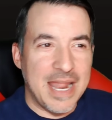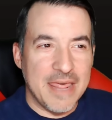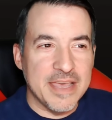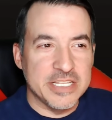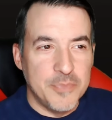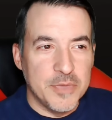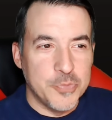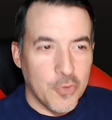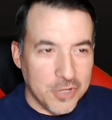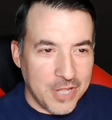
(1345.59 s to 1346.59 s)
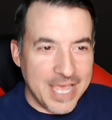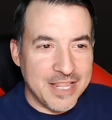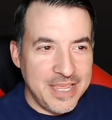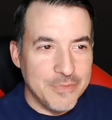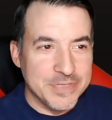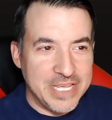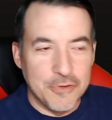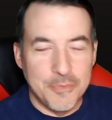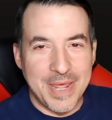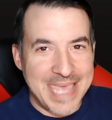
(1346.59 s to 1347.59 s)
I think it's much more likely he was
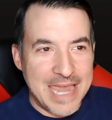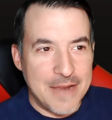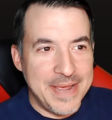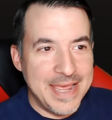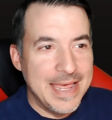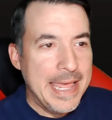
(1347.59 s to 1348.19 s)
killed by the enemy.